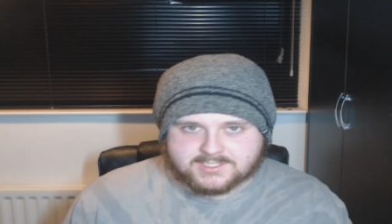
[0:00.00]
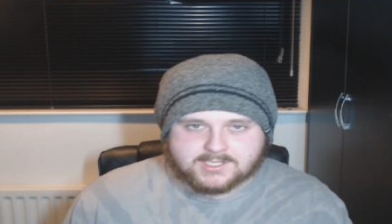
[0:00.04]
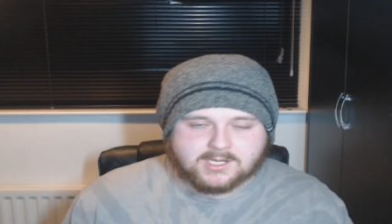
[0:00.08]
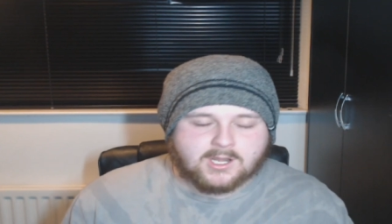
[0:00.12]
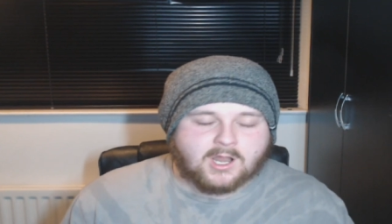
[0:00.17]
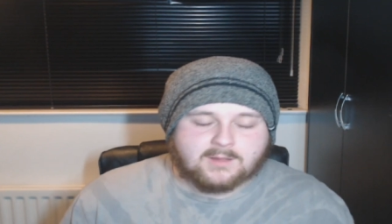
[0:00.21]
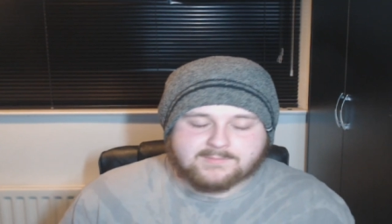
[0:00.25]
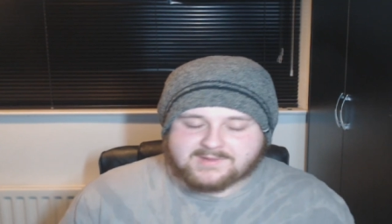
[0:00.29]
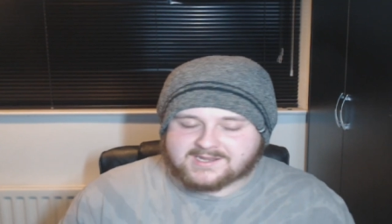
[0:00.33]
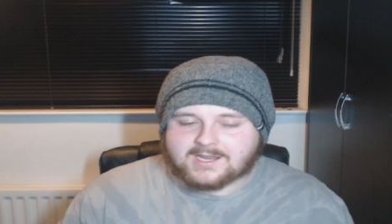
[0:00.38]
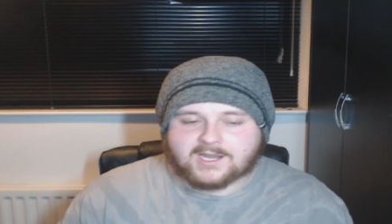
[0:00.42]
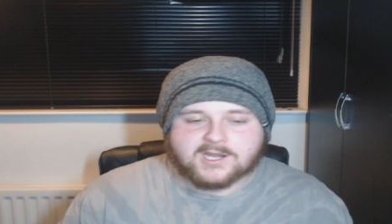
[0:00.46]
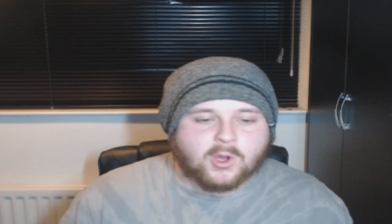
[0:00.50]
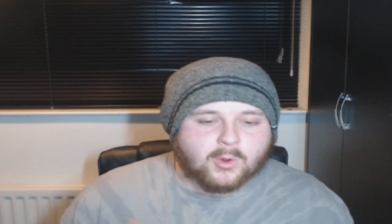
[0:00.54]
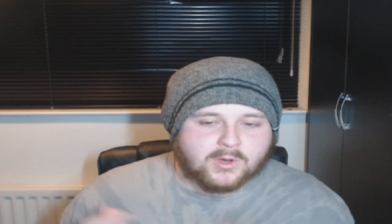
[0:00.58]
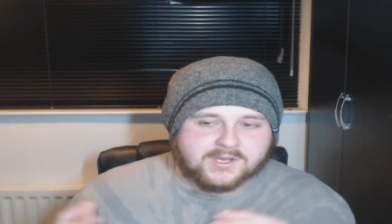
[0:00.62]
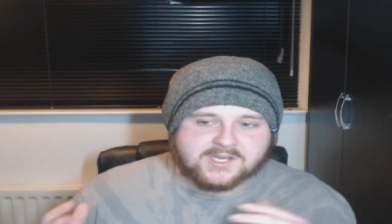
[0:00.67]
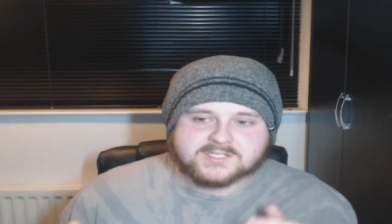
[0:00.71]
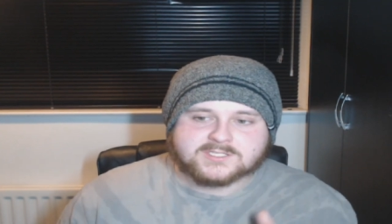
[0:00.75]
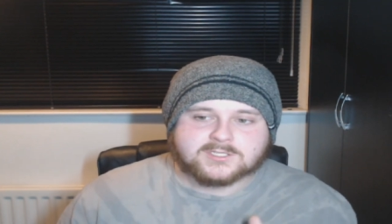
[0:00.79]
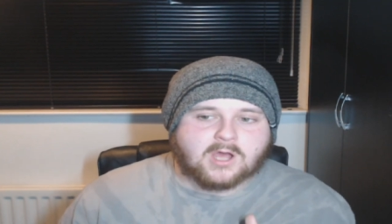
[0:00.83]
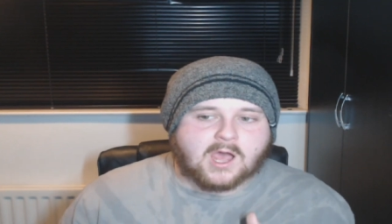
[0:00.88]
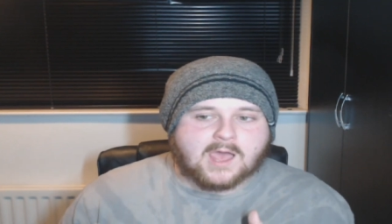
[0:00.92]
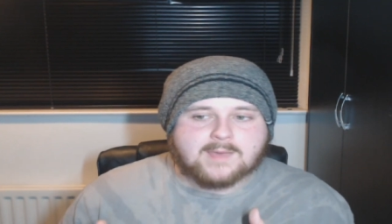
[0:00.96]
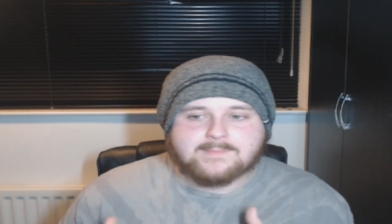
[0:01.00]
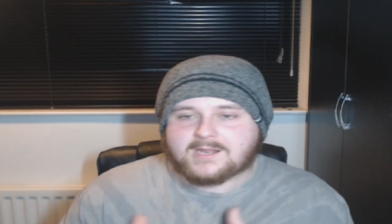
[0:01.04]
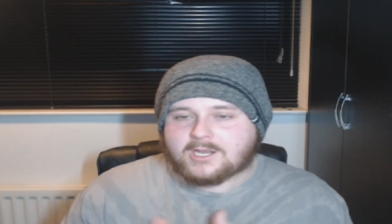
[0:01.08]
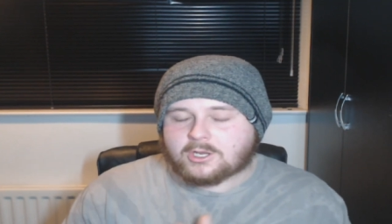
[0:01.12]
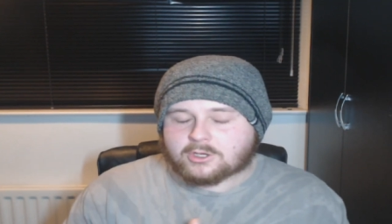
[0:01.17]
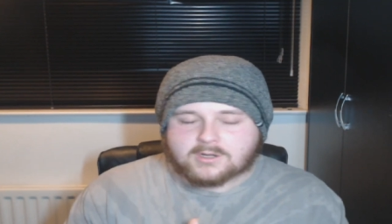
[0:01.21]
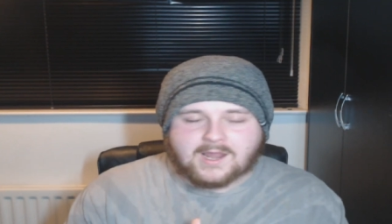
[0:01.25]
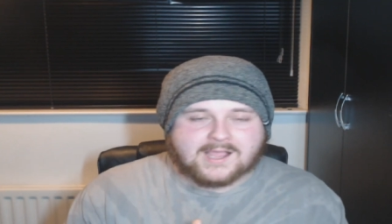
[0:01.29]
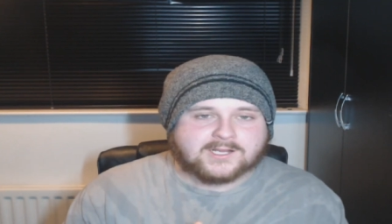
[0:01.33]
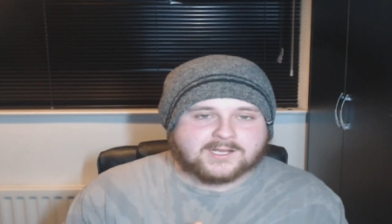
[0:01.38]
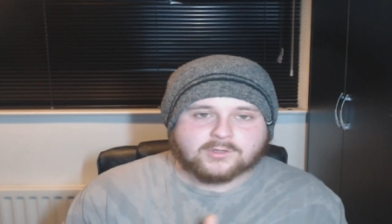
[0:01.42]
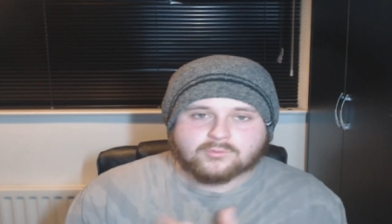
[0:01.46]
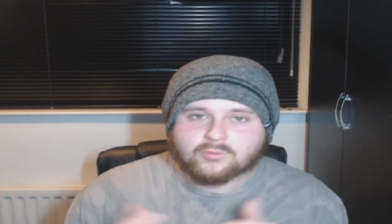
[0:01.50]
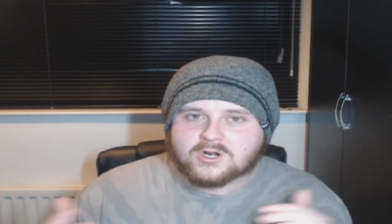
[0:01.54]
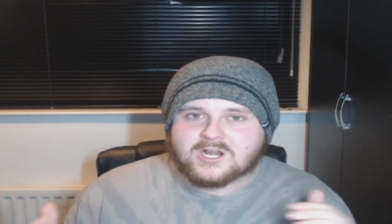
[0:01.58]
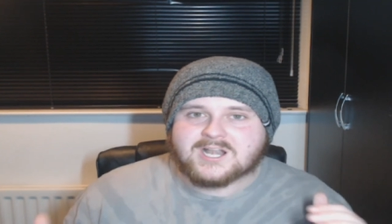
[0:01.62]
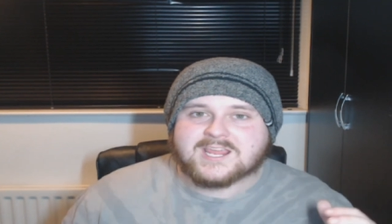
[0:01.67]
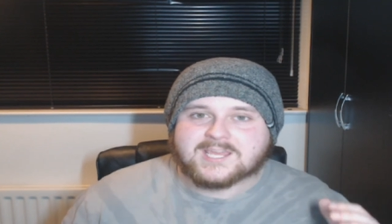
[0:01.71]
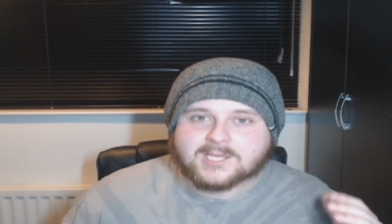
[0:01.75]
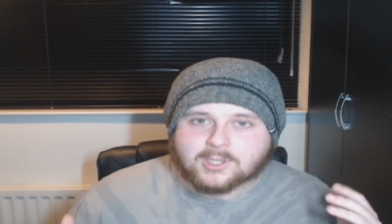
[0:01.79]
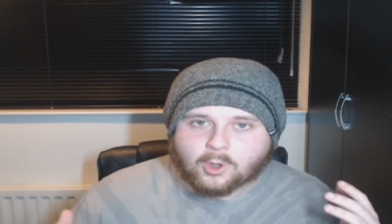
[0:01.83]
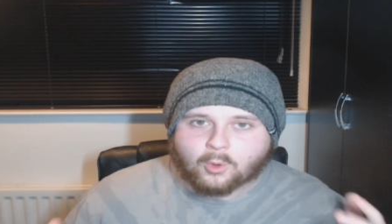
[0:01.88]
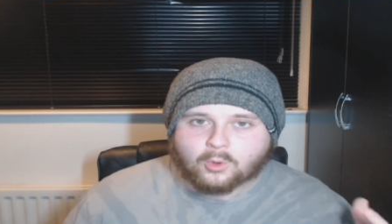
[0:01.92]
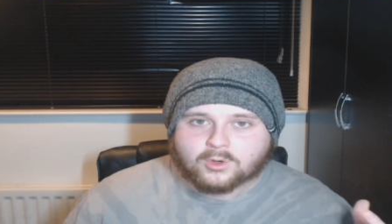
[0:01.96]
You know what I mean? I know at the time it looked like a
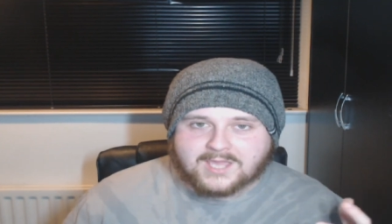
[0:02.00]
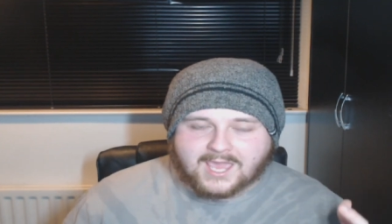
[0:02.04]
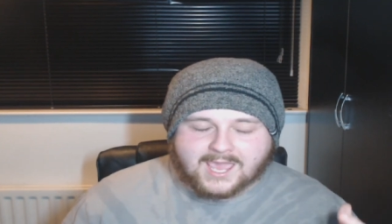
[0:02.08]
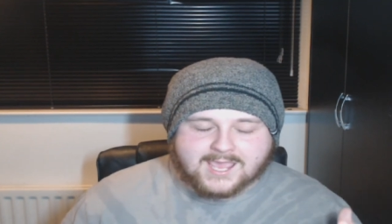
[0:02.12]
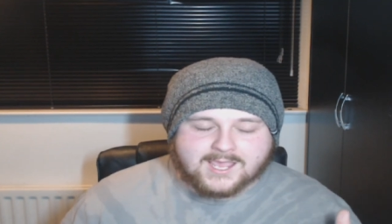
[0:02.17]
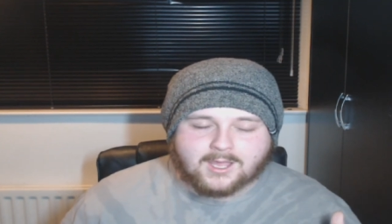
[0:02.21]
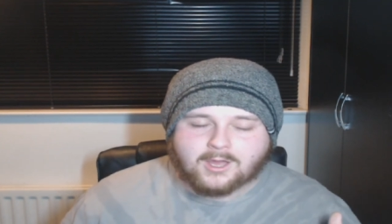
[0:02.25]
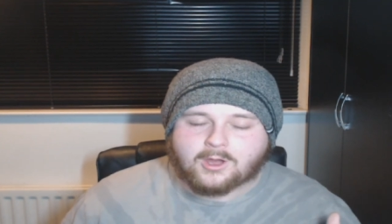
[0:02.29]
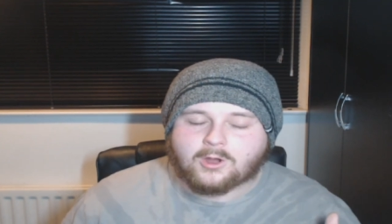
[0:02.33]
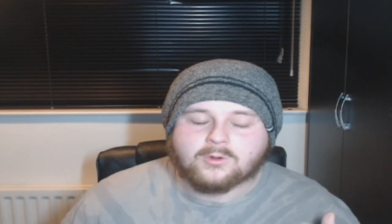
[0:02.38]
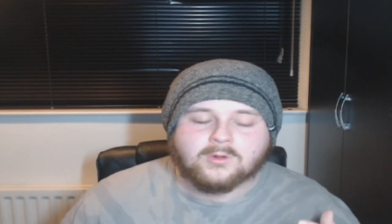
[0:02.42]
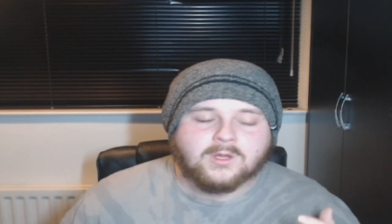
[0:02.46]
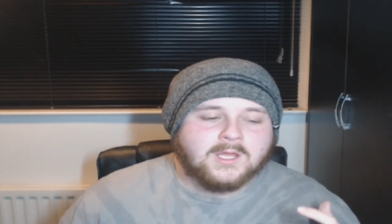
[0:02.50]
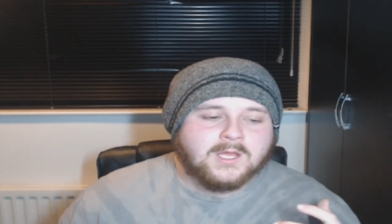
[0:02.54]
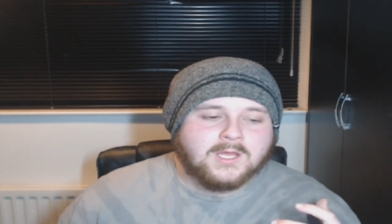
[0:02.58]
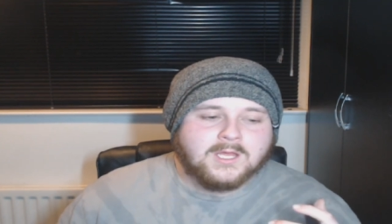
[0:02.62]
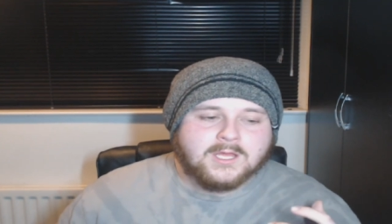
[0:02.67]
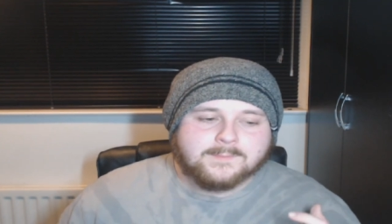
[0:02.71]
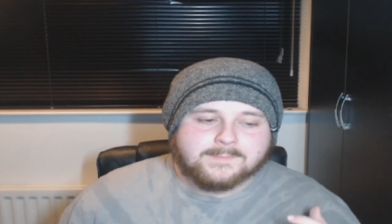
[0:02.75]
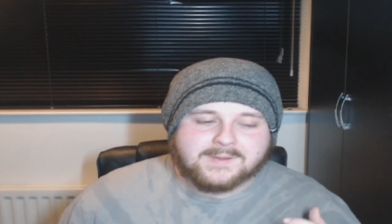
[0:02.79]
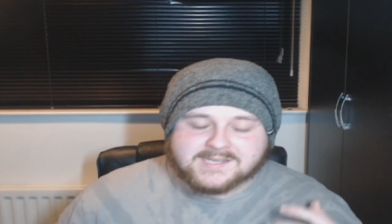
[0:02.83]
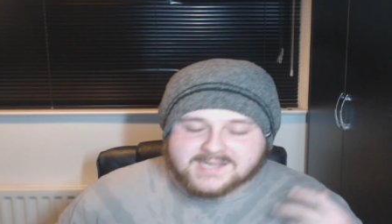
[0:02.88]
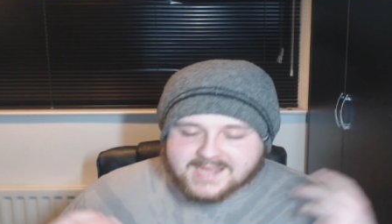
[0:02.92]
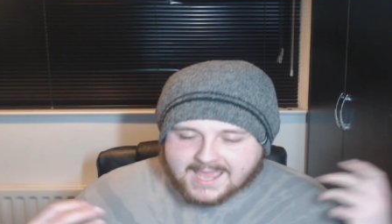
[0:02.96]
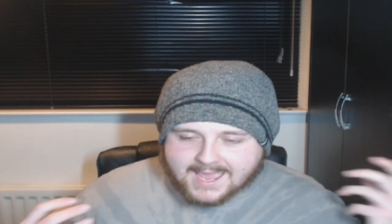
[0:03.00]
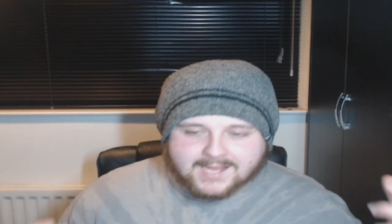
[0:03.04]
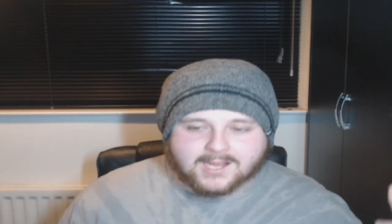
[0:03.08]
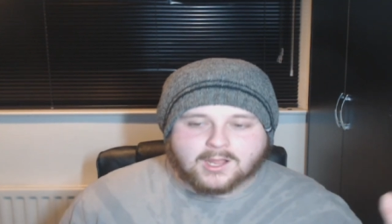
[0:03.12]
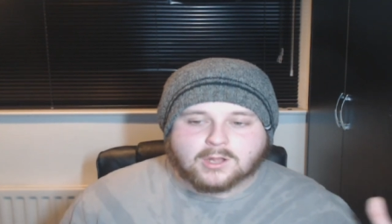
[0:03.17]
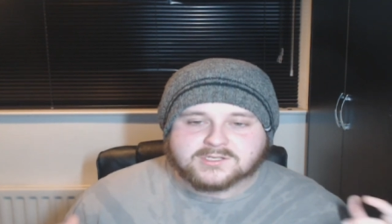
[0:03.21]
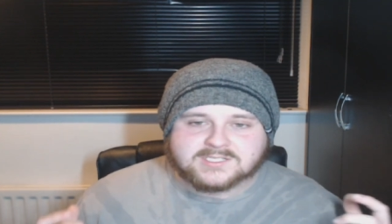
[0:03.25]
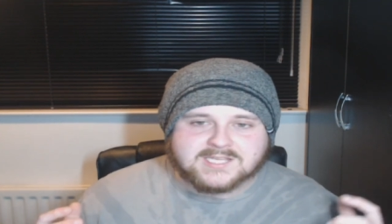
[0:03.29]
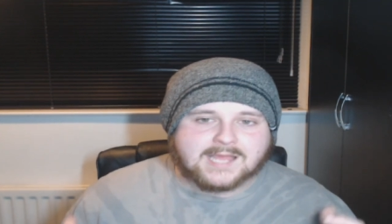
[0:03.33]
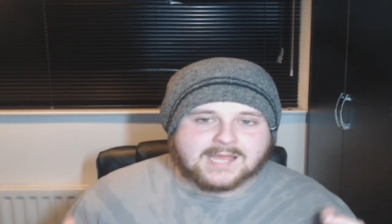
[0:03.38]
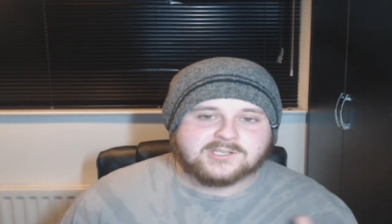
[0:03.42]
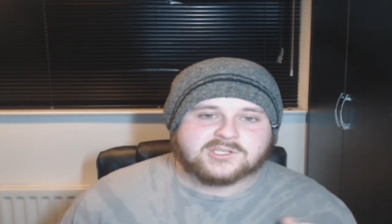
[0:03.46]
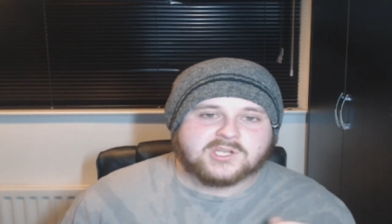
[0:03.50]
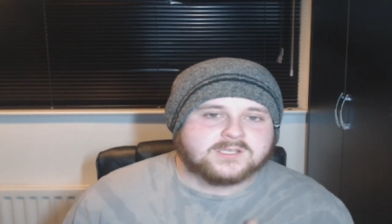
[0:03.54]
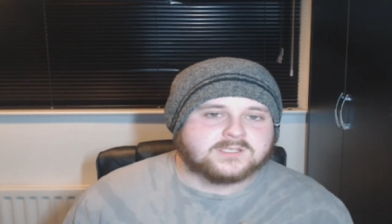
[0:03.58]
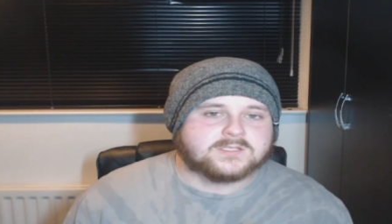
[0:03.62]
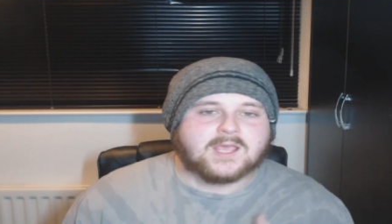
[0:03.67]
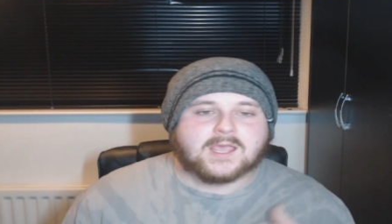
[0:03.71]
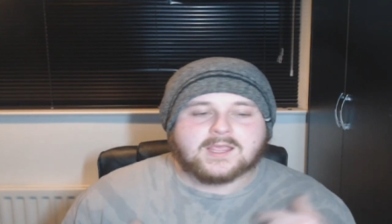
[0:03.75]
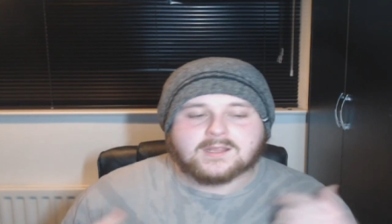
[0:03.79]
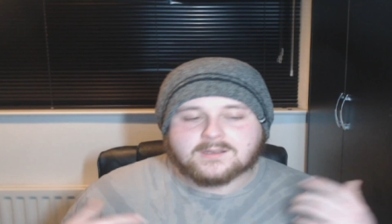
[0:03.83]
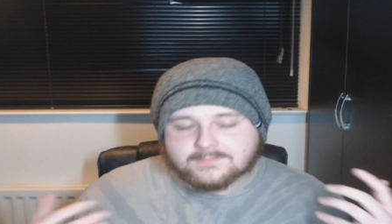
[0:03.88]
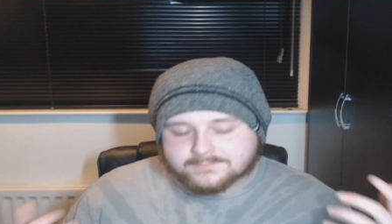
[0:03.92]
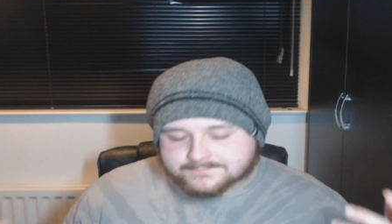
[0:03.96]
really cool KO, but Diego Sanchez
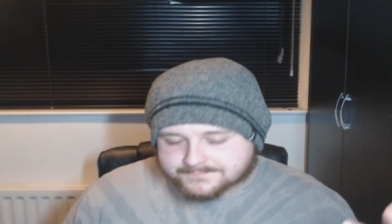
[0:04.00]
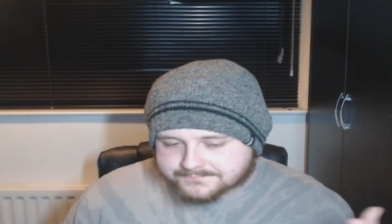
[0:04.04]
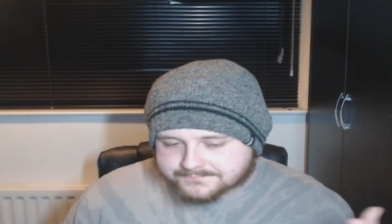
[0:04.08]
ain't